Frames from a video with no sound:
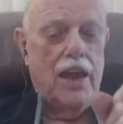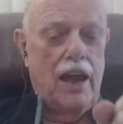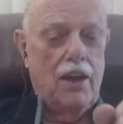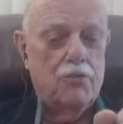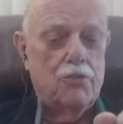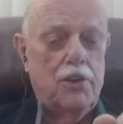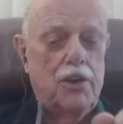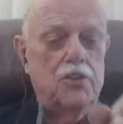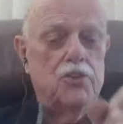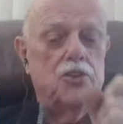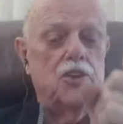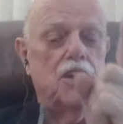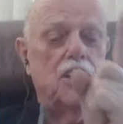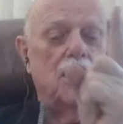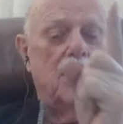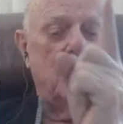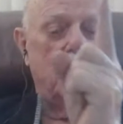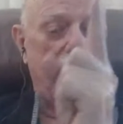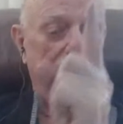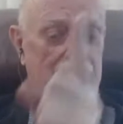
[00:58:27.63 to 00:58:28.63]
half-inch
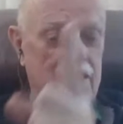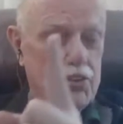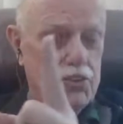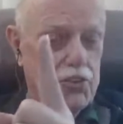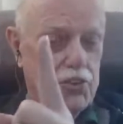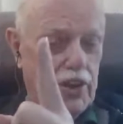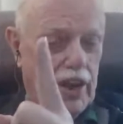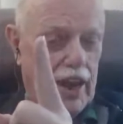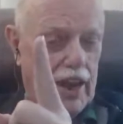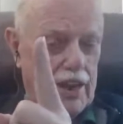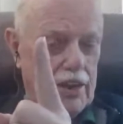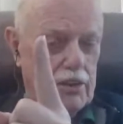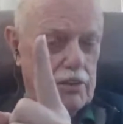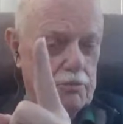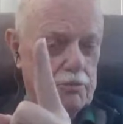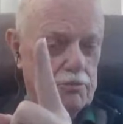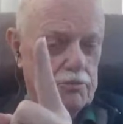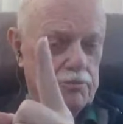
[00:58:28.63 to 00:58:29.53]
inside.